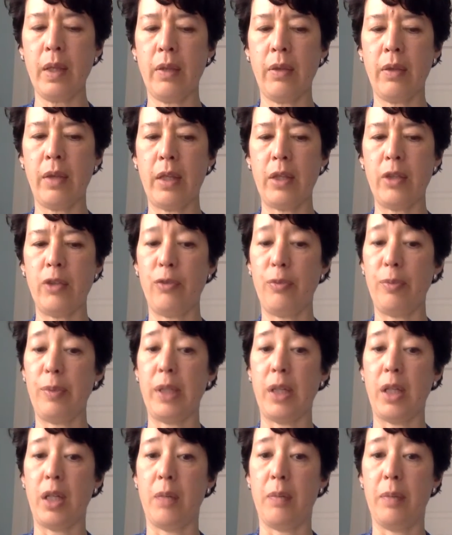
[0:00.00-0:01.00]
that you've
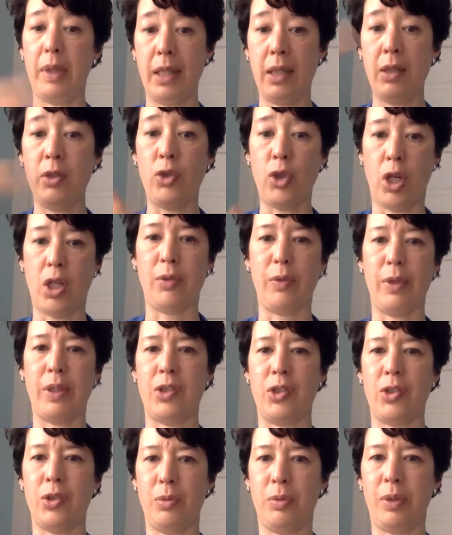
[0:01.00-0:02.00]
become intolerant
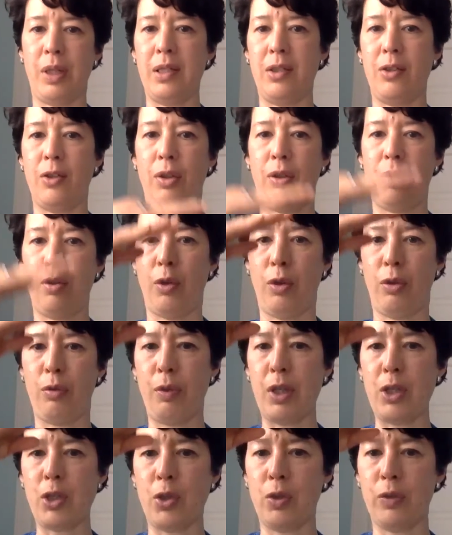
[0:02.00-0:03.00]
to, right? Your
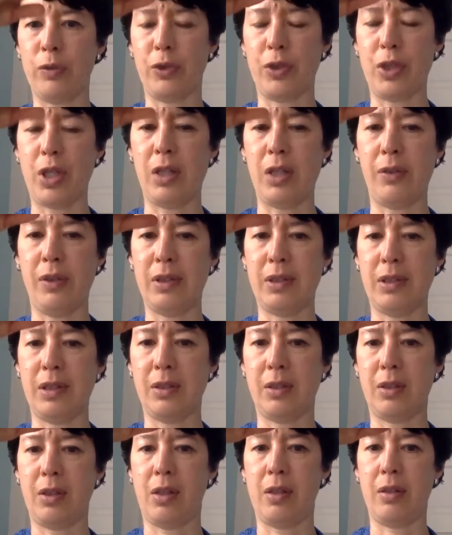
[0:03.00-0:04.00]
threshold for tolerance is
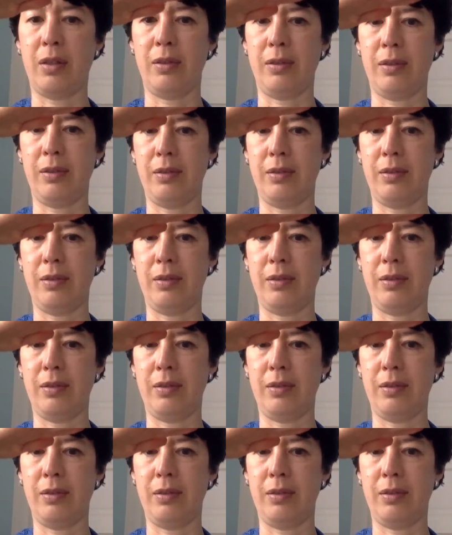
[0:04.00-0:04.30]
gone.